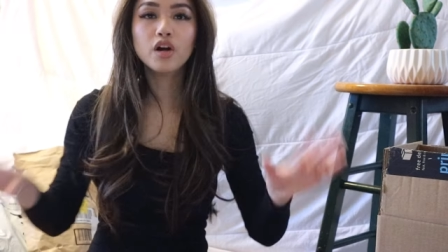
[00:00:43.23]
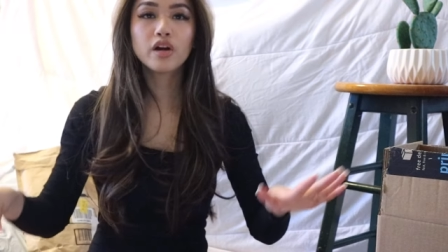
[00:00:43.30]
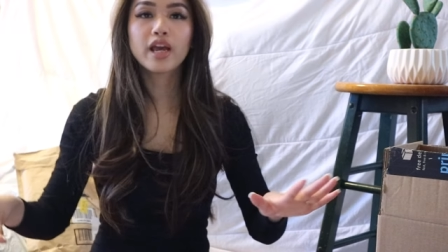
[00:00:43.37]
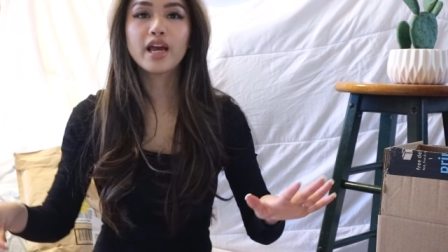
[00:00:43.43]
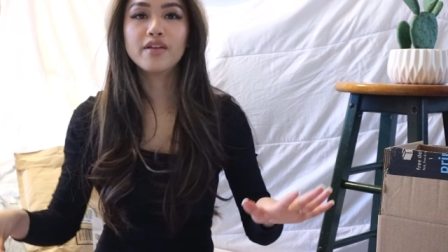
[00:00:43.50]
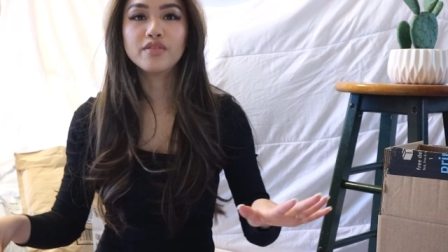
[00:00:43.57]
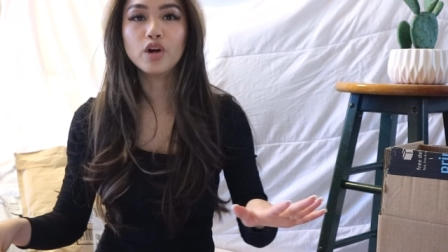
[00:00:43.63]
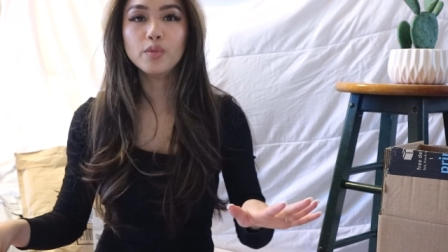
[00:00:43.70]

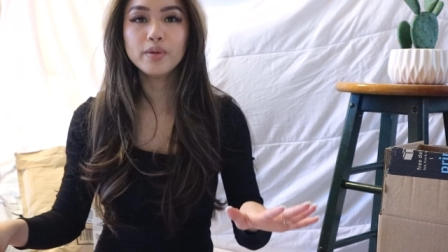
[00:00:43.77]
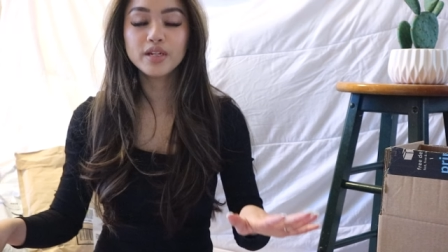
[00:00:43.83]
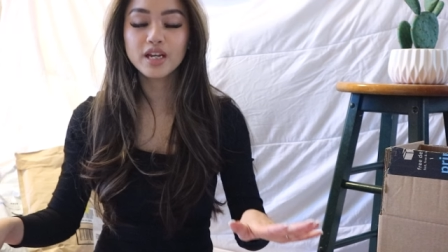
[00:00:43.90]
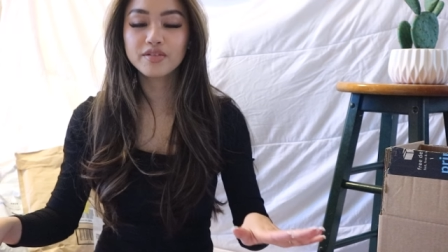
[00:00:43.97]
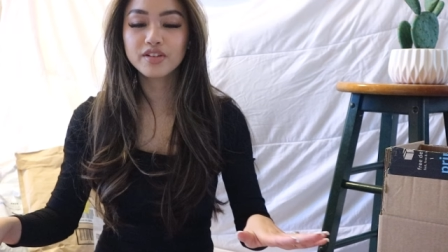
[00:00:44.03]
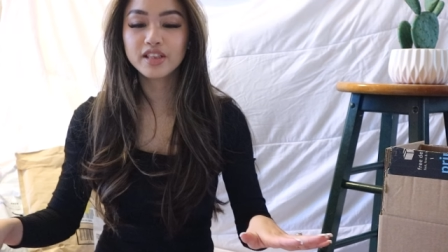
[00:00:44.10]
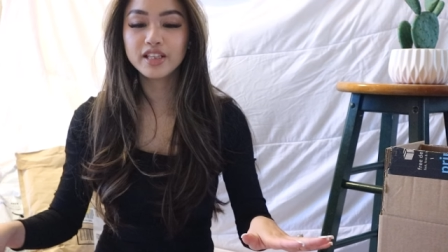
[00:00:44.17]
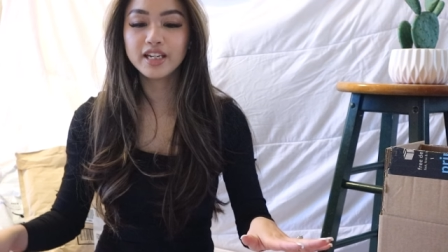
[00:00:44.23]
Okay, I've opened
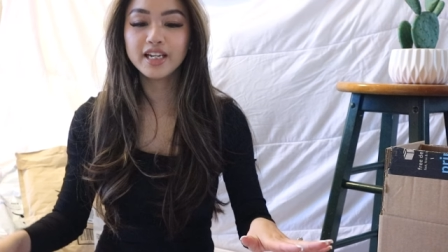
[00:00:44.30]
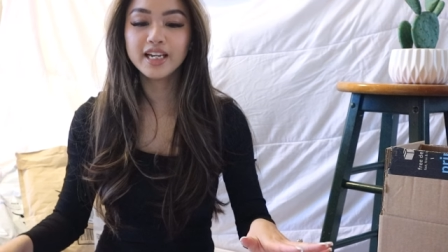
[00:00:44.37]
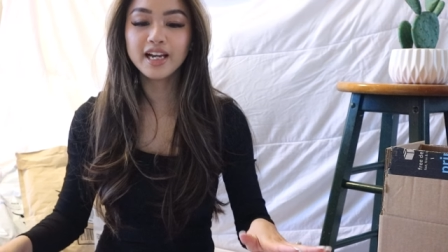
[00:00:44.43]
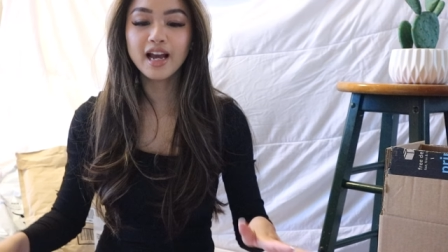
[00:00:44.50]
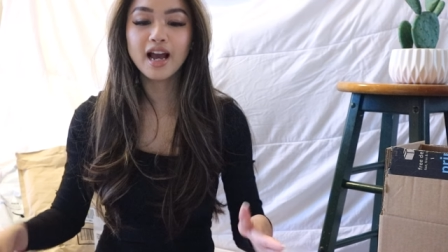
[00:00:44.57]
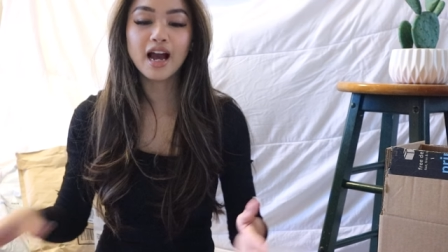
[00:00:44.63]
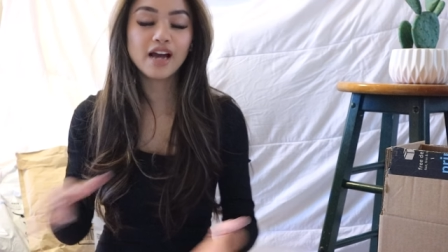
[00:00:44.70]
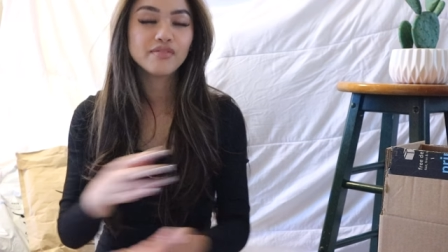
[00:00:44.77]
everything.
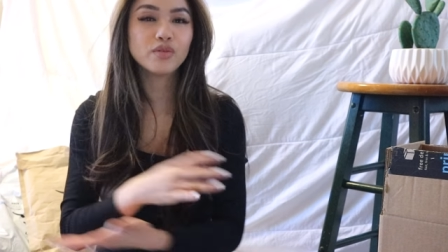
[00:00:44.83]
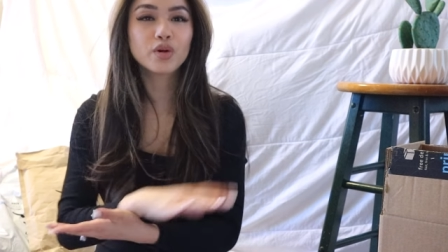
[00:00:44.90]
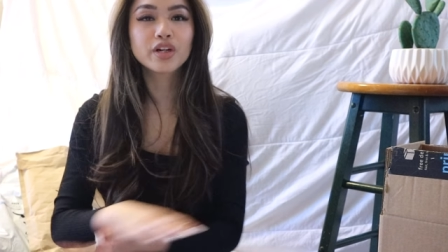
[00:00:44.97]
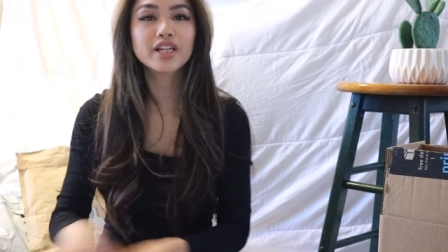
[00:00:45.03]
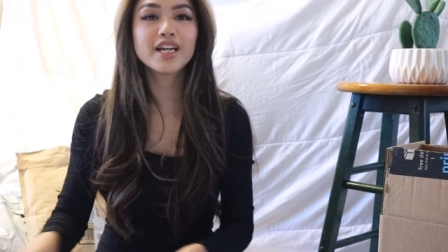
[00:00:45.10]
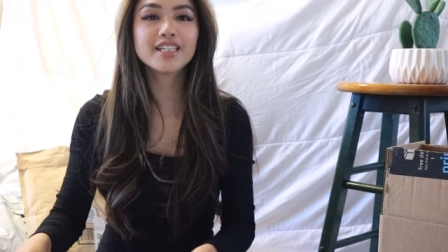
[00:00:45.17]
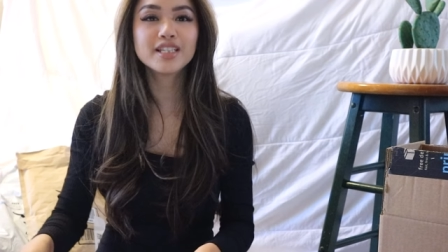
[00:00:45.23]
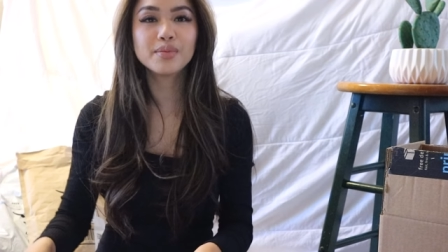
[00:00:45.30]
I've
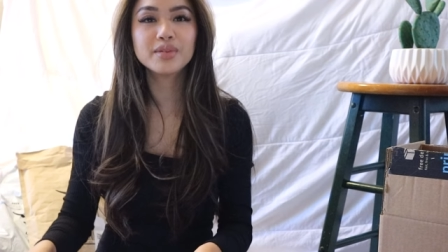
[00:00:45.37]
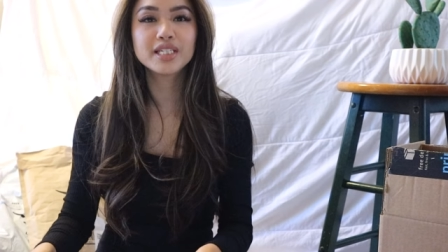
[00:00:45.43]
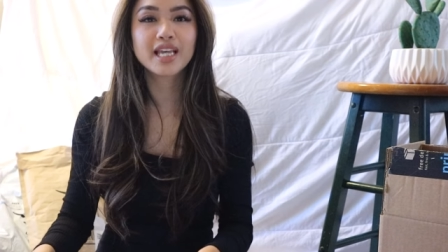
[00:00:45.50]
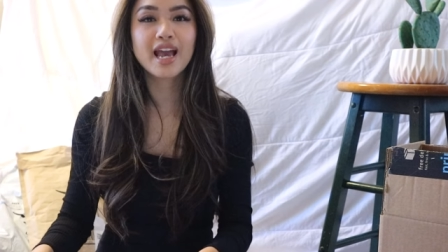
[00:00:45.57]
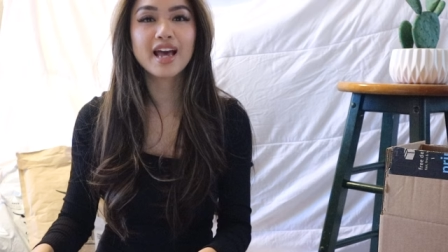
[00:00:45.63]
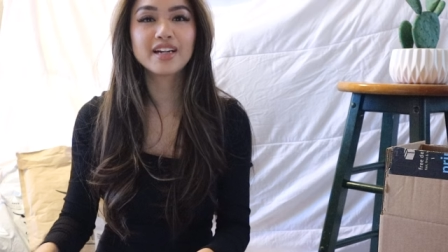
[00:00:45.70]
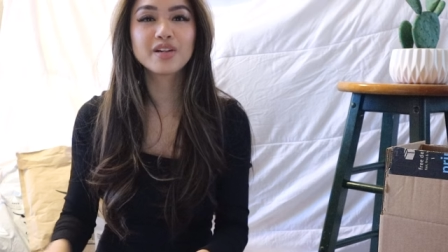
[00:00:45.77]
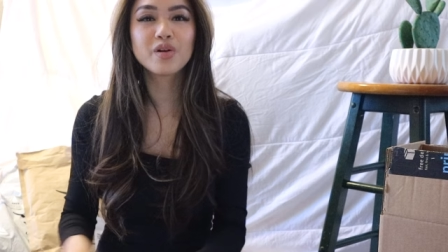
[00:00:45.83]
organized them into
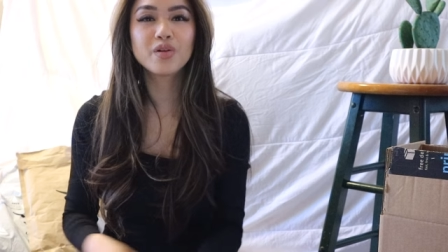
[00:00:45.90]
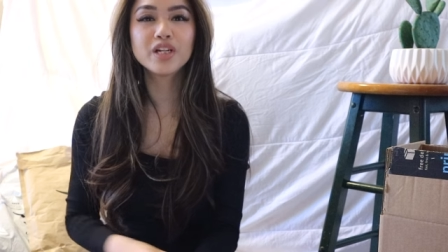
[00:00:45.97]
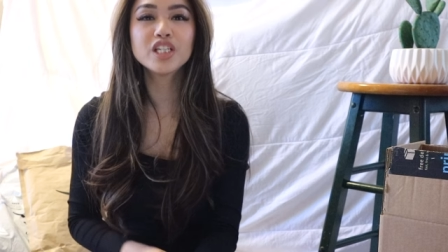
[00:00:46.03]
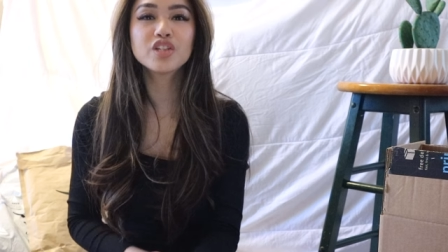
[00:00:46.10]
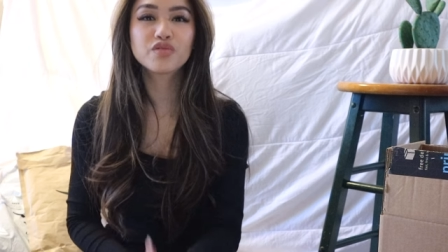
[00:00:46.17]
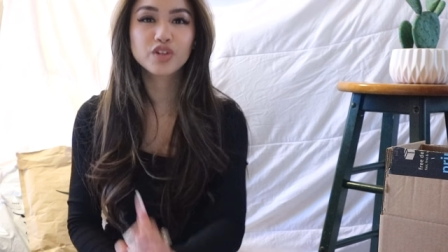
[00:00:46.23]
categories.